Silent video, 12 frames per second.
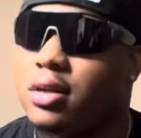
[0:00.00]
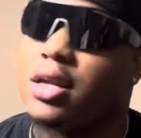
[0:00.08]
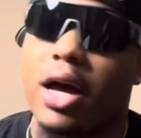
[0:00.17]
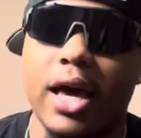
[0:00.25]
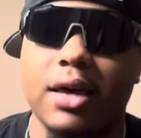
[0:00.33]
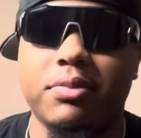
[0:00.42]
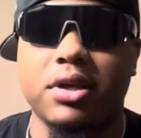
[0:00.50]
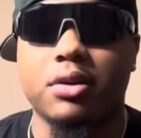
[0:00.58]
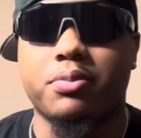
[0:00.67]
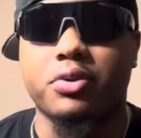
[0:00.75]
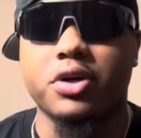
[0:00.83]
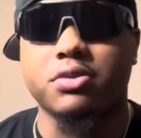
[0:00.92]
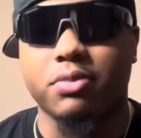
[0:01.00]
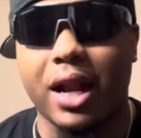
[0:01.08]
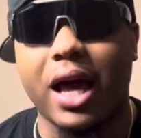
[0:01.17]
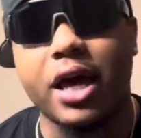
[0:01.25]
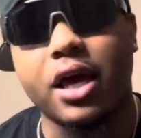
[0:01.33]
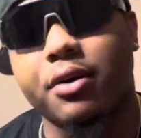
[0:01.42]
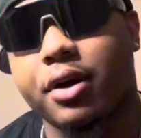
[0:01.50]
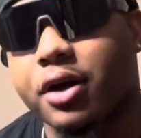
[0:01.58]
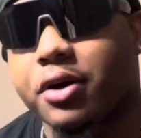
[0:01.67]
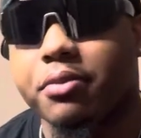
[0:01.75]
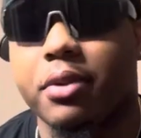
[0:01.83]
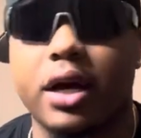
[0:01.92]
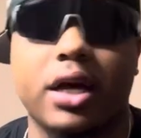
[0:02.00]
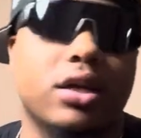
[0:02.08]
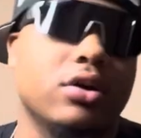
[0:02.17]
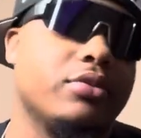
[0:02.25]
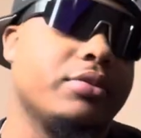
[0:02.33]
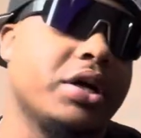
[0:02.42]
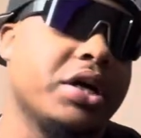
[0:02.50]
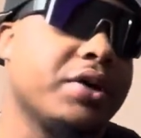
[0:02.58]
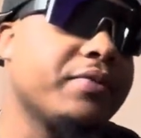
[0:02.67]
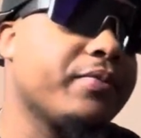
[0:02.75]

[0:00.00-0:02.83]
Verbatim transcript: No, I ain't been depressed, but I am hurt by it though, man.